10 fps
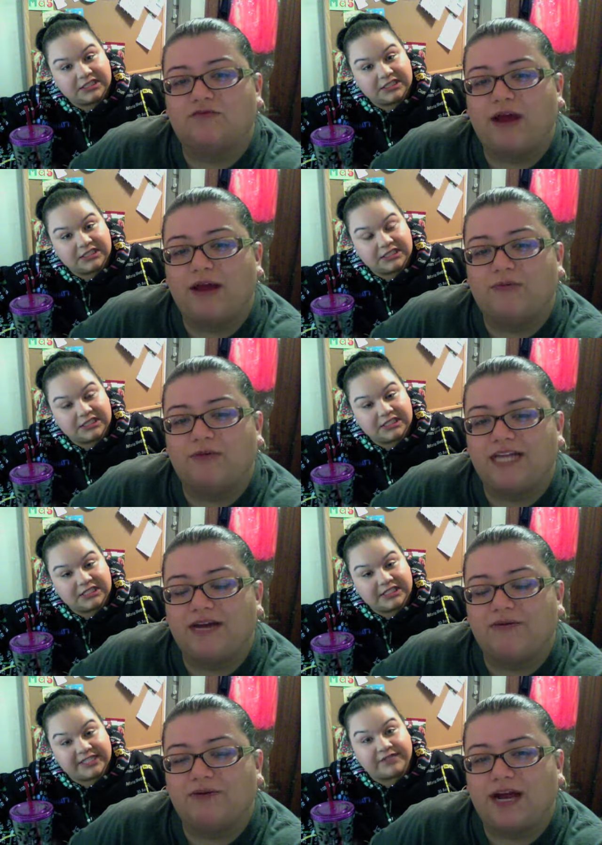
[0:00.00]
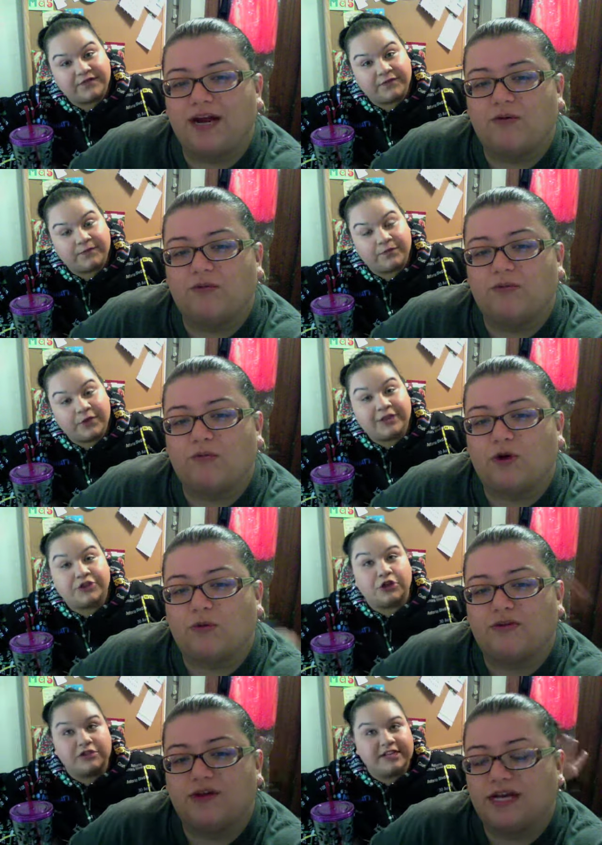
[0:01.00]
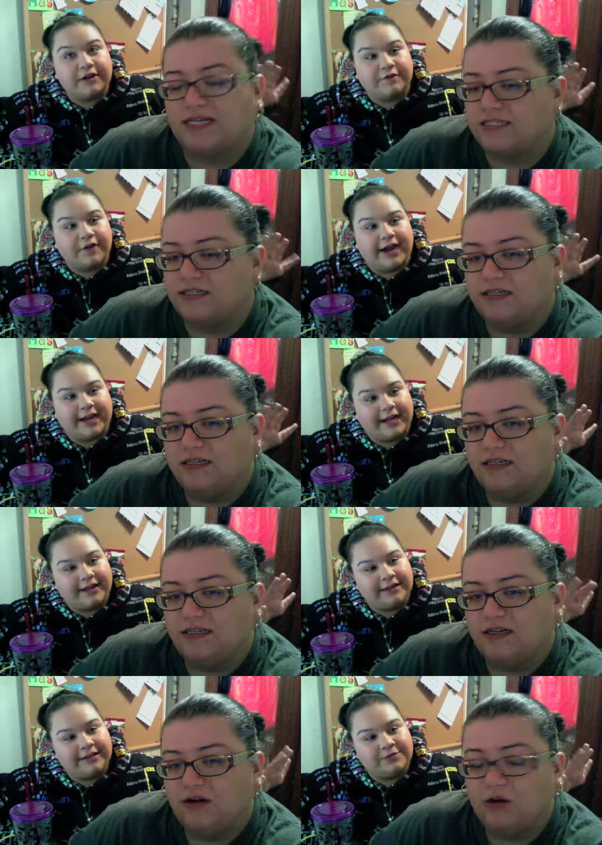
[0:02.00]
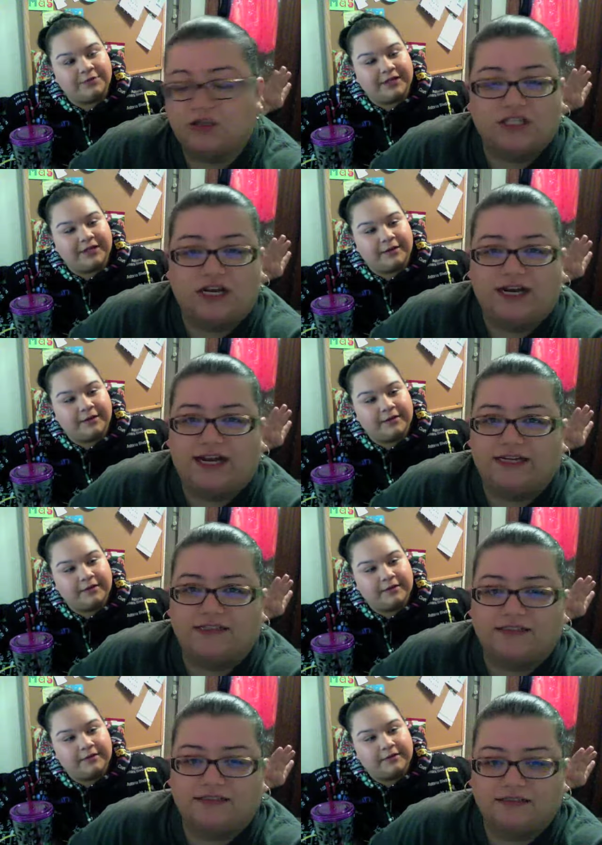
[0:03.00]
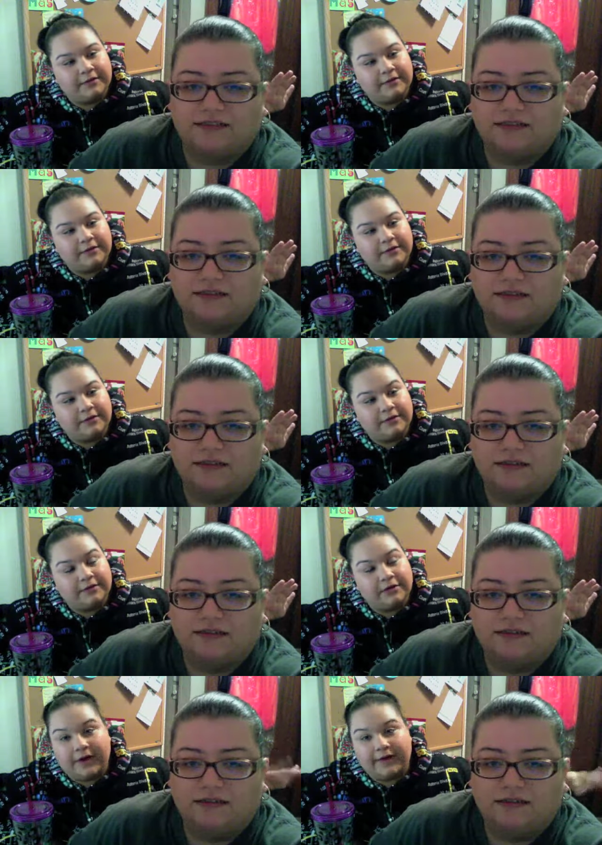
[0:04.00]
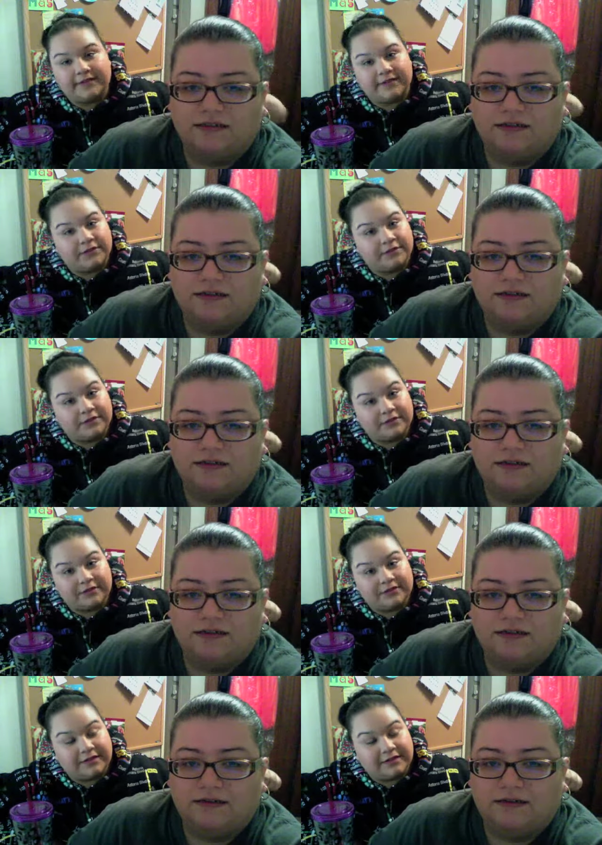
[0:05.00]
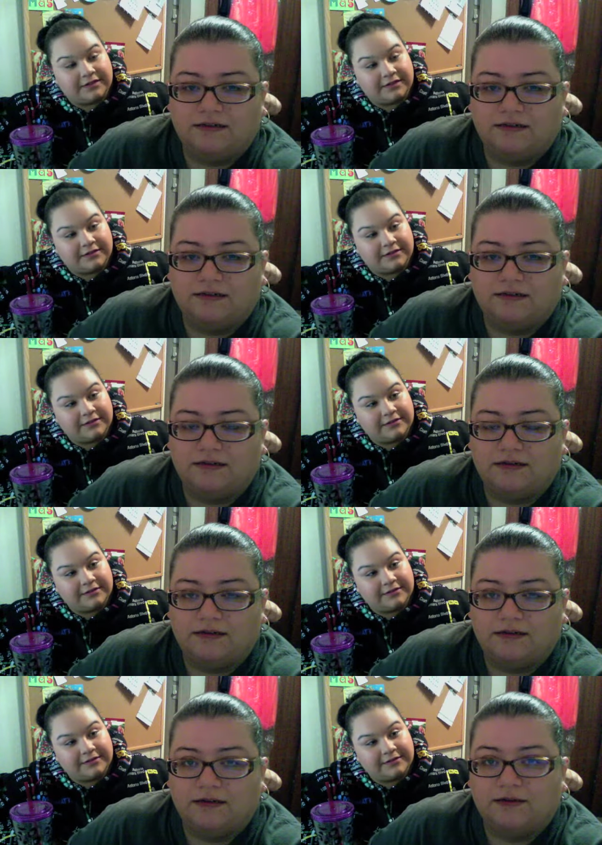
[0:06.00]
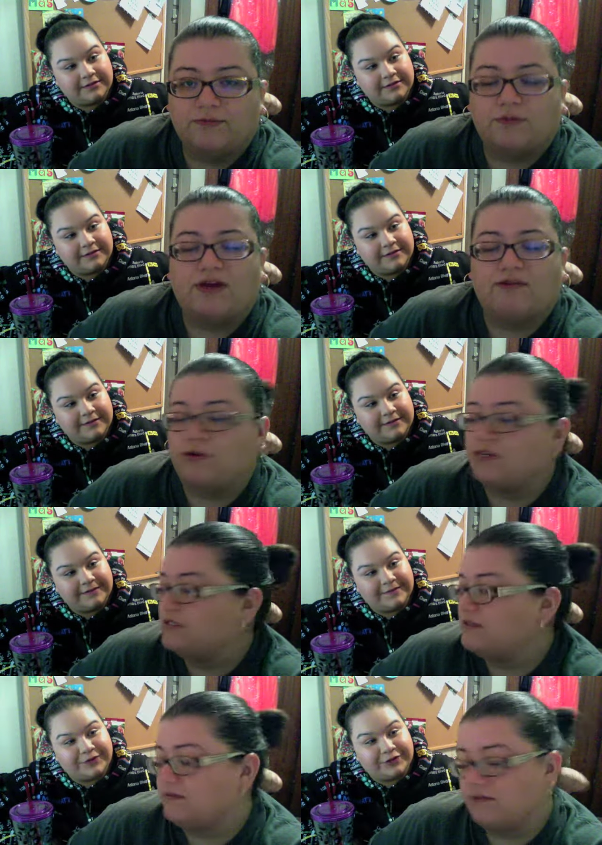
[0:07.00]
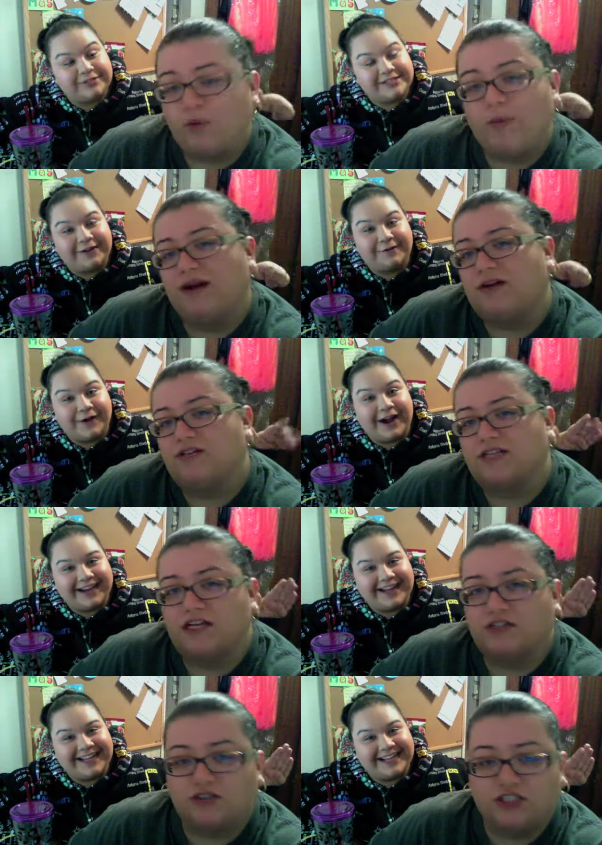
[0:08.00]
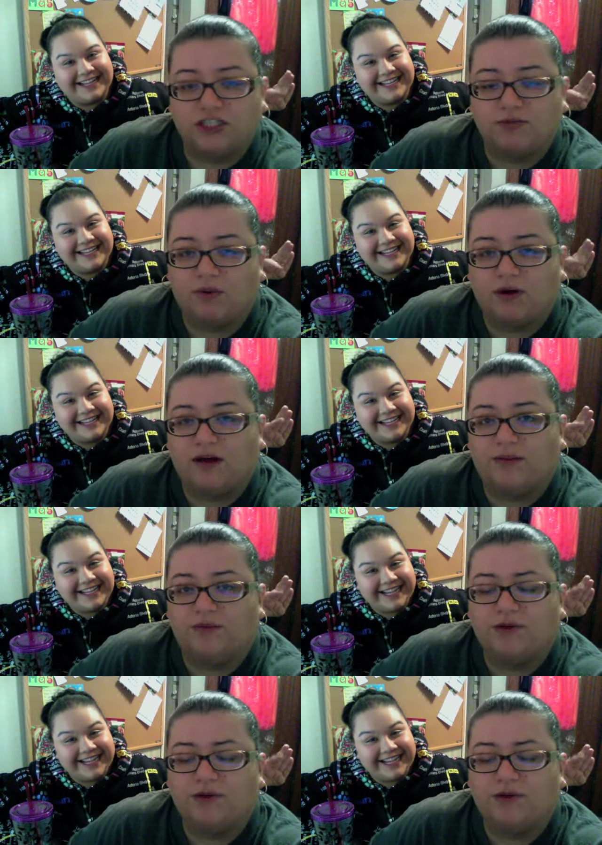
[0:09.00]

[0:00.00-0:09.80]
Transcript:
Speaker 1: right? What day we kind of Thursday or Friday or really, Sundays.
Speaker 2: No, I have stuff to do with it Sunday.
Speaker 1: Okay, Roadies. Thursday or Friday. Schedule. She just won't come. Who